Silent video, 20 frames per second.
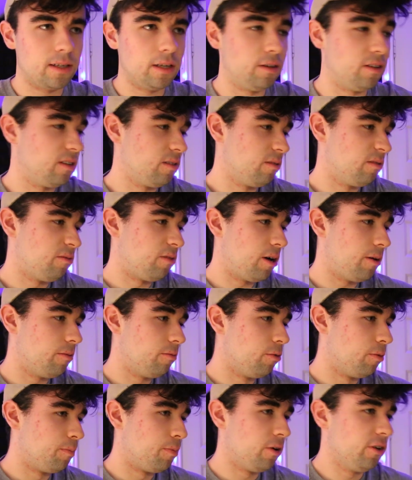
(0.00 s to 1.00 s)
Is what
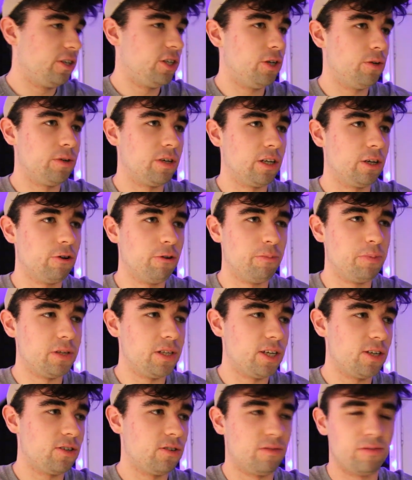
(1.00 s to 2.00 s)
will put you in a good
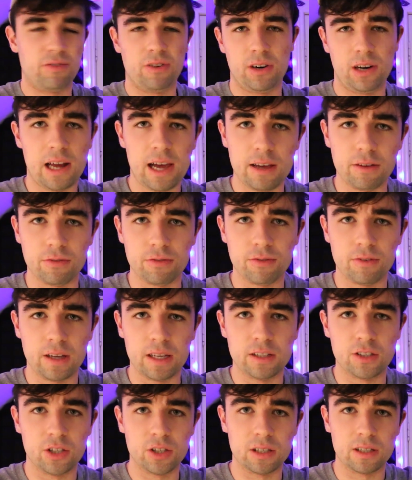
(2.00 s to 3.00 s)
position for life
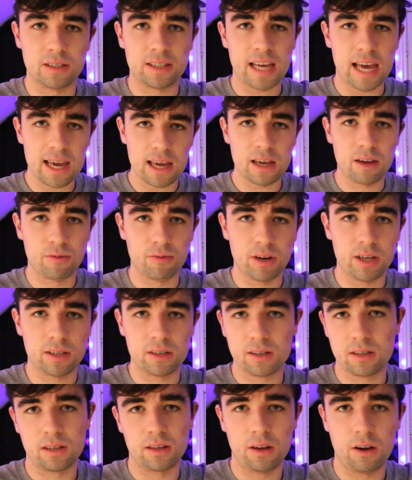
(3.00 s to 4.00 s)
is just taking
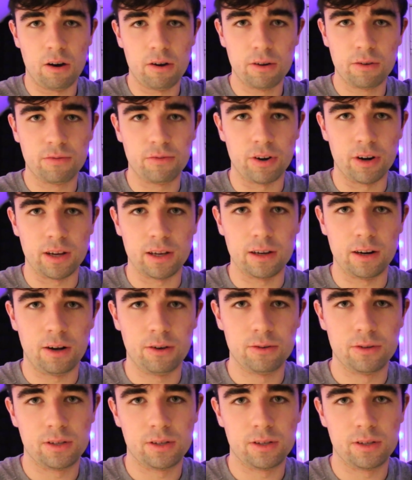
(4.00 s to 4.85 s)
risks and going for it. You know.